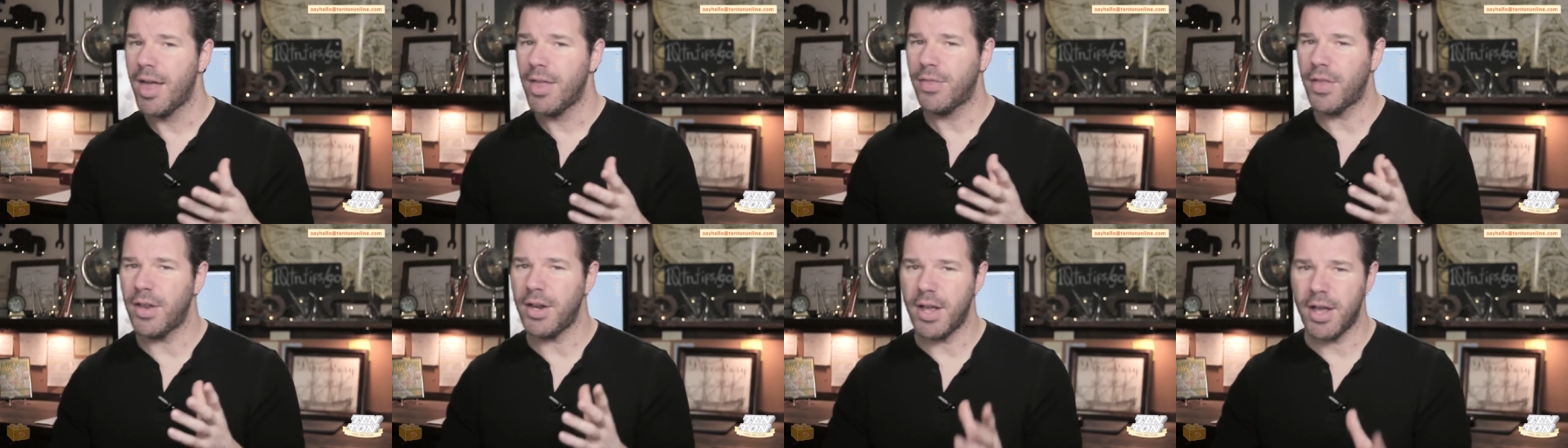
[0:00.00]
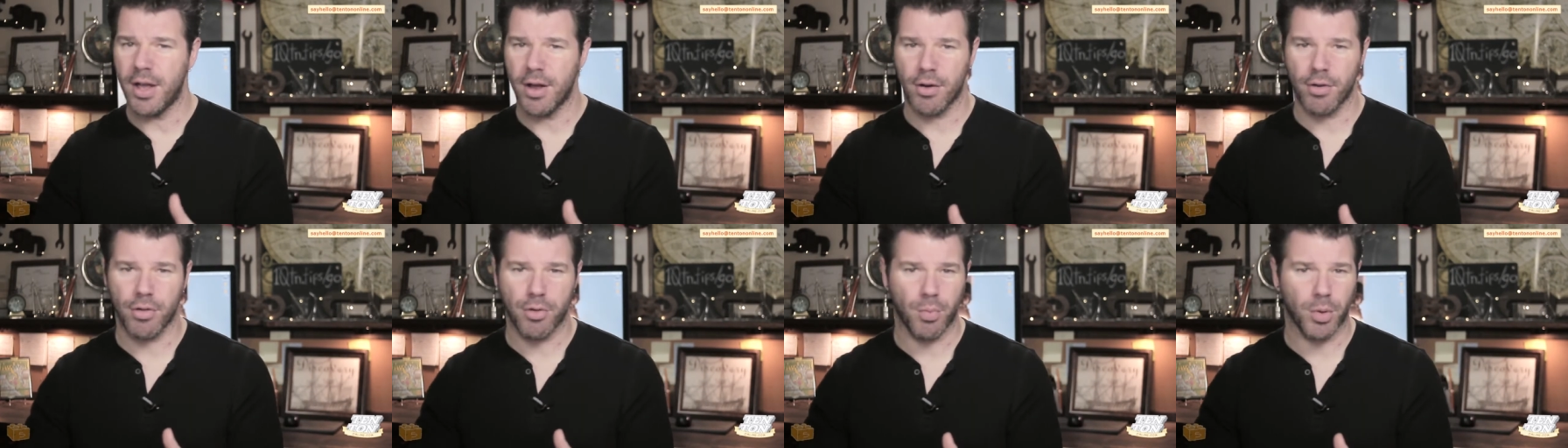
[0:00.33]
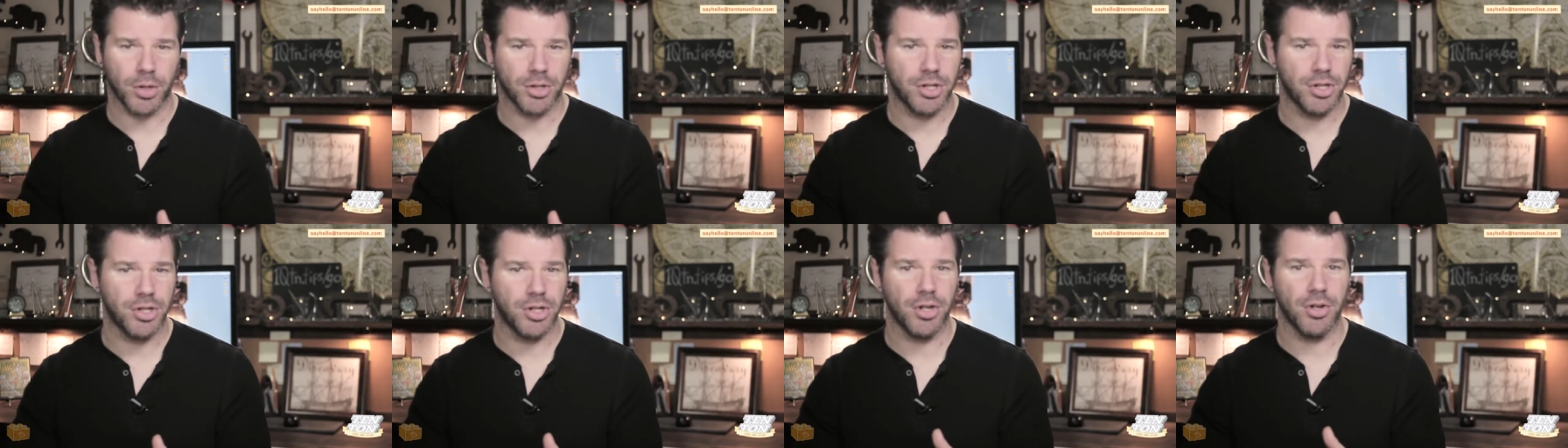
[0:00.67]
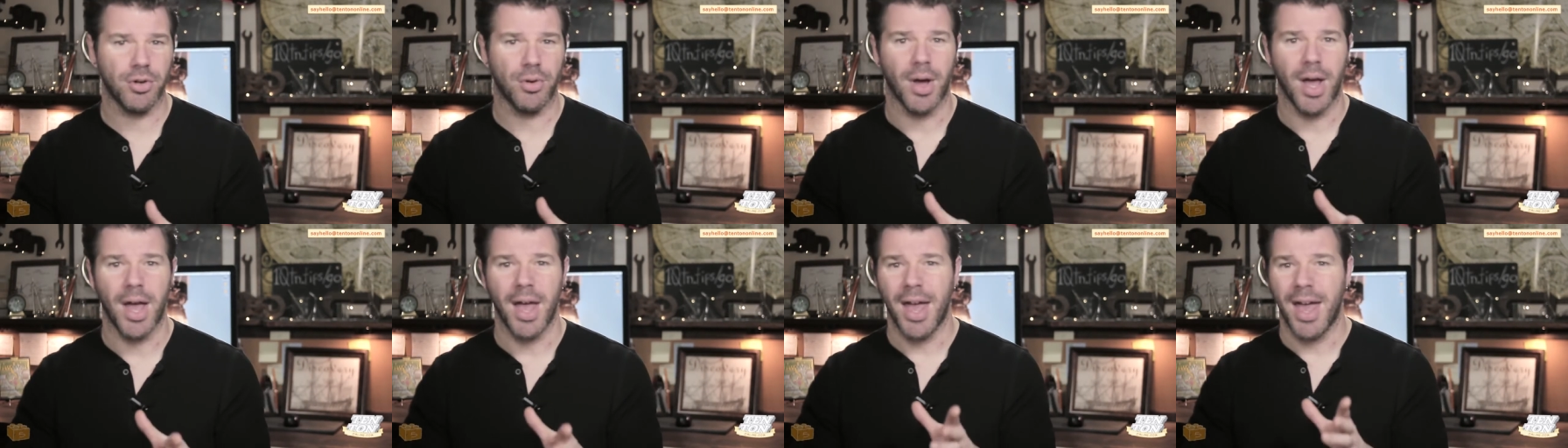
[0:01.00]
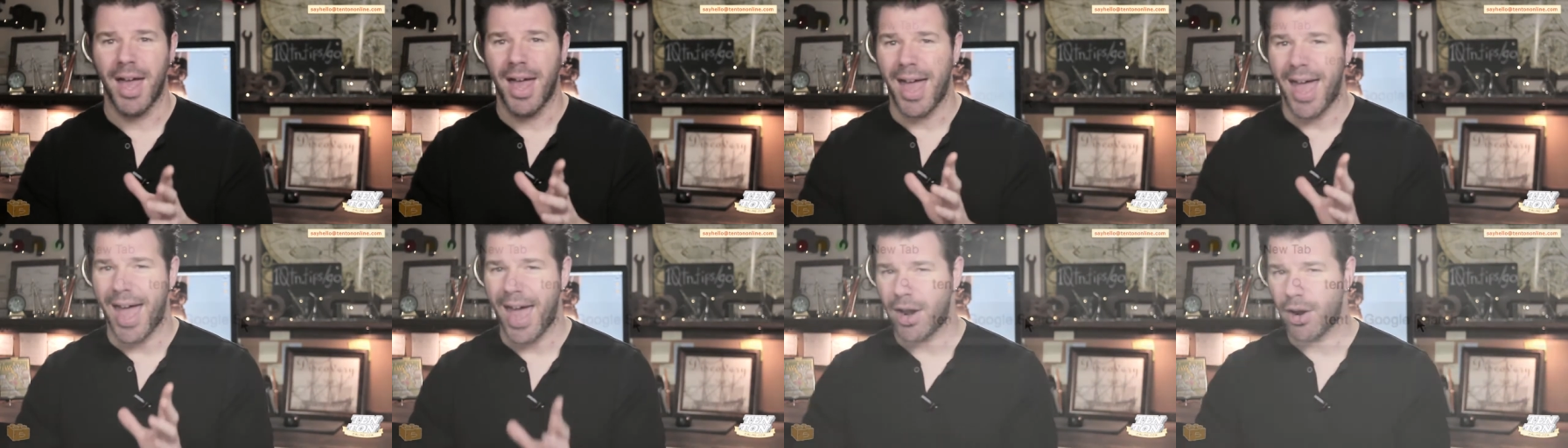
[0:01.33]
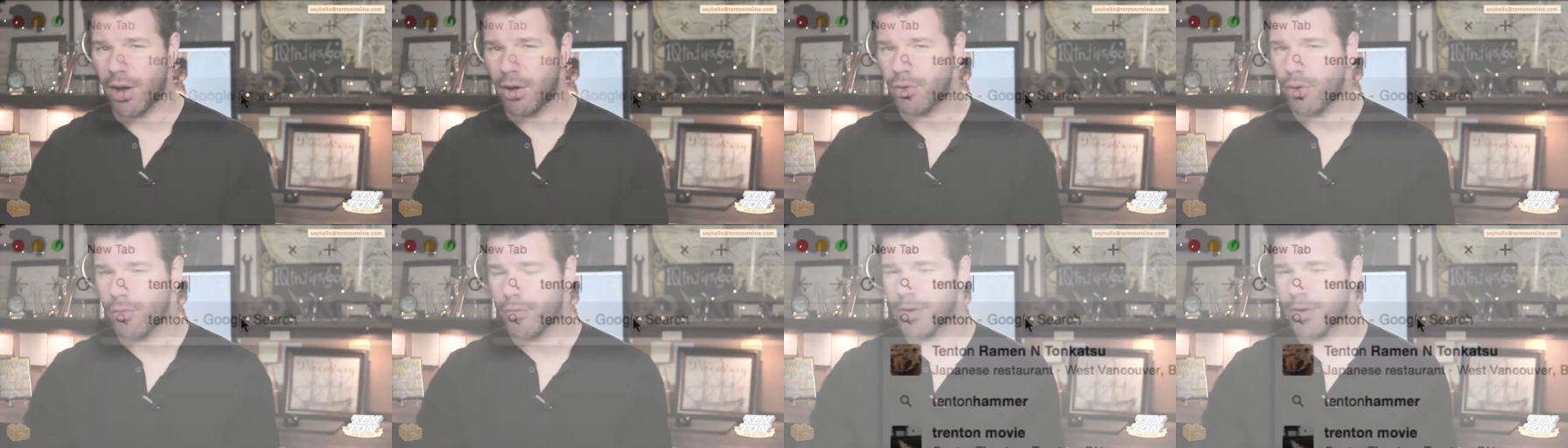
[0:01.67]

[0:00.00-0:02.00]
Then here's what to do. Head on over